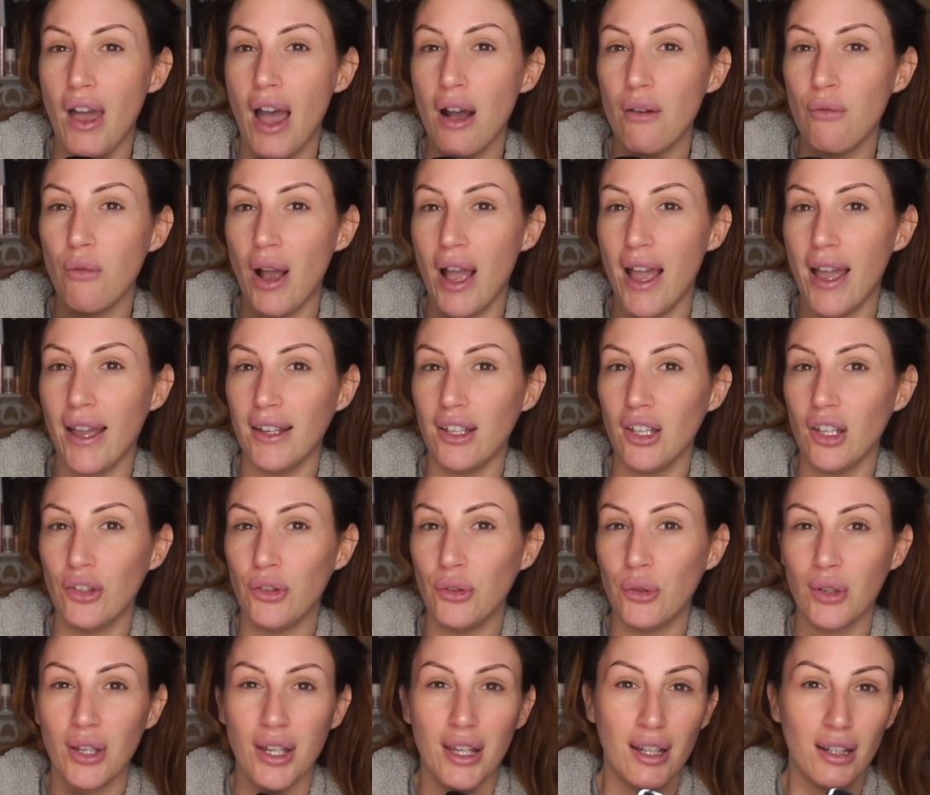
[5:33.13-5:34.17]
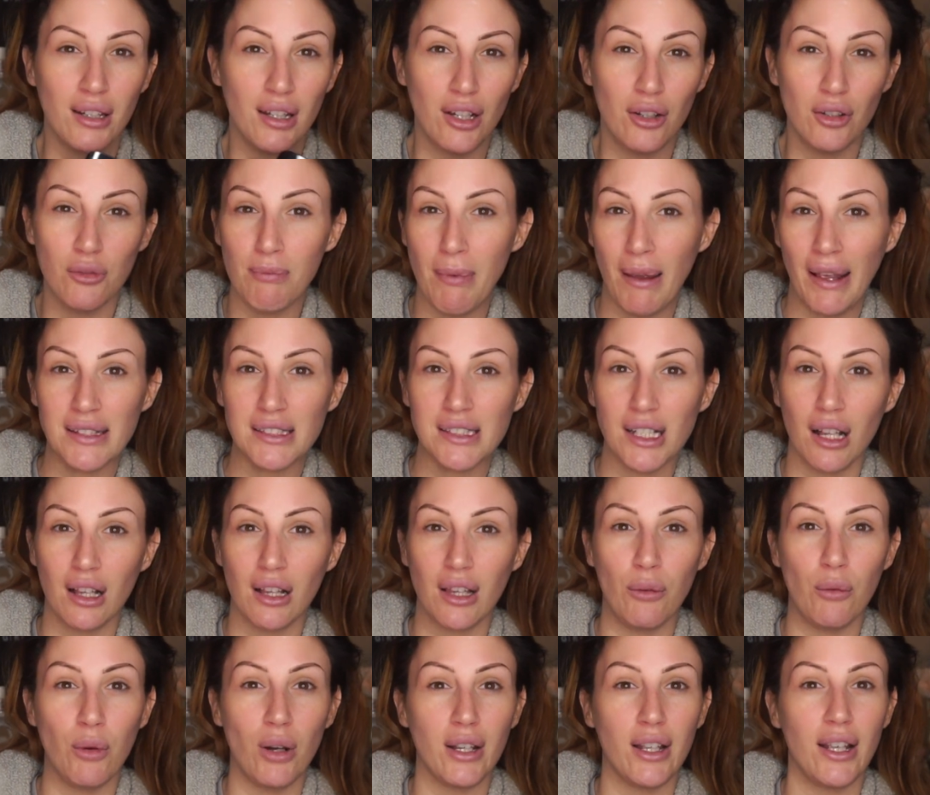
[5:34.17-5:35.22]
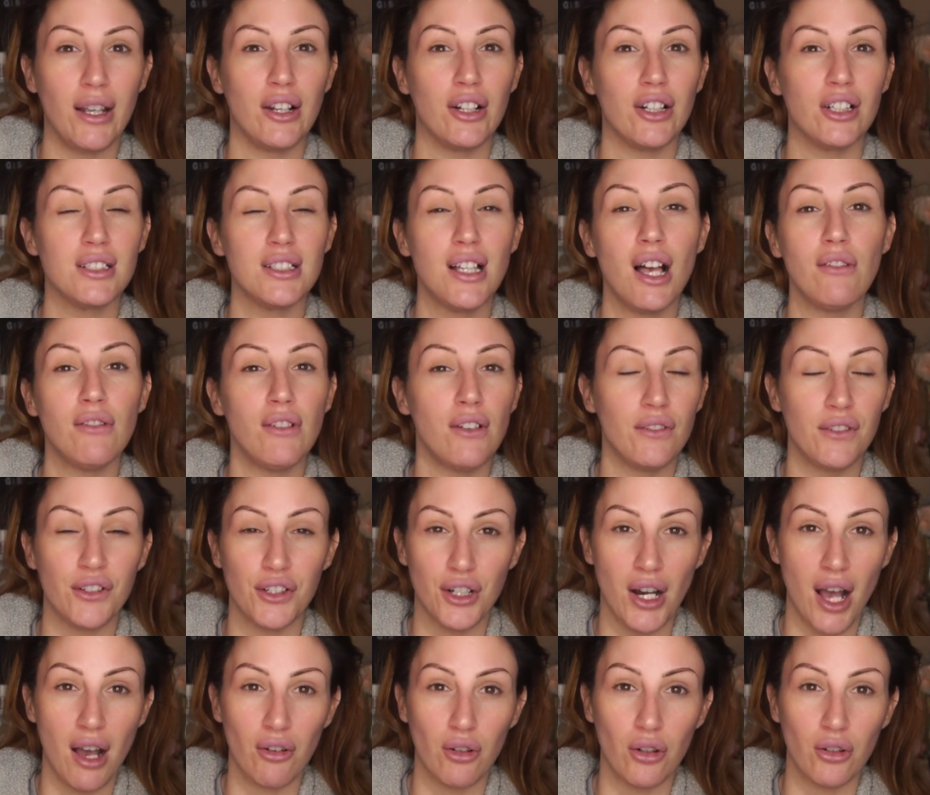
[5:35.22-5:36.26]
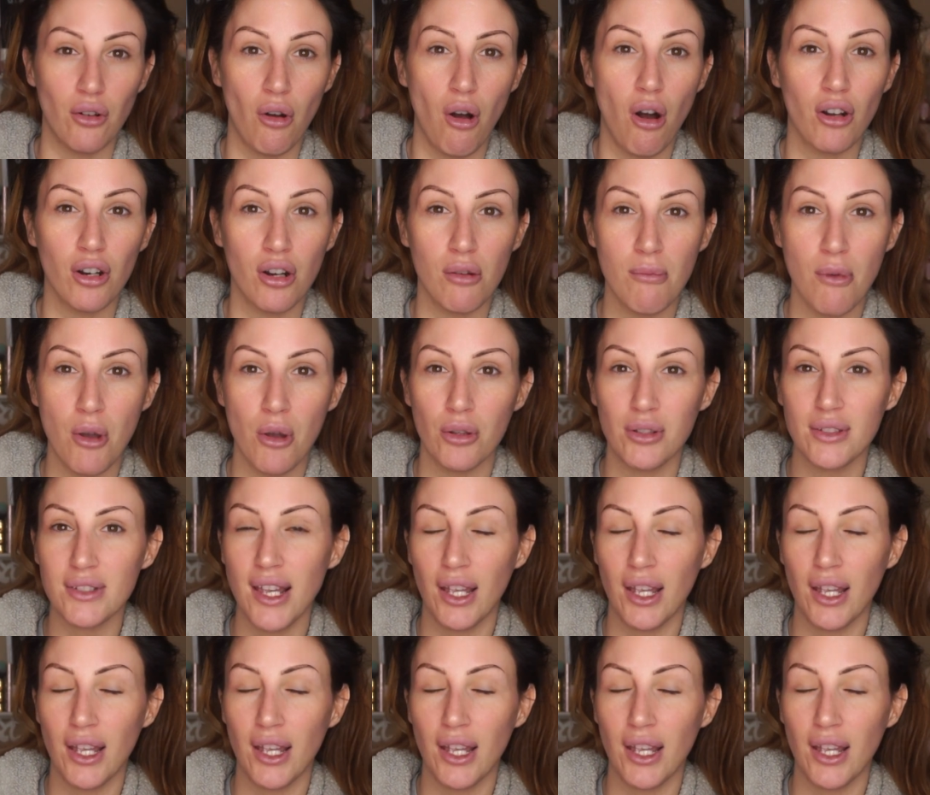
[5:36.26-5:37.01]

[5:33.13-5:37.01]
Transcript: That way you can basically work it yourself if you're not on auto mode.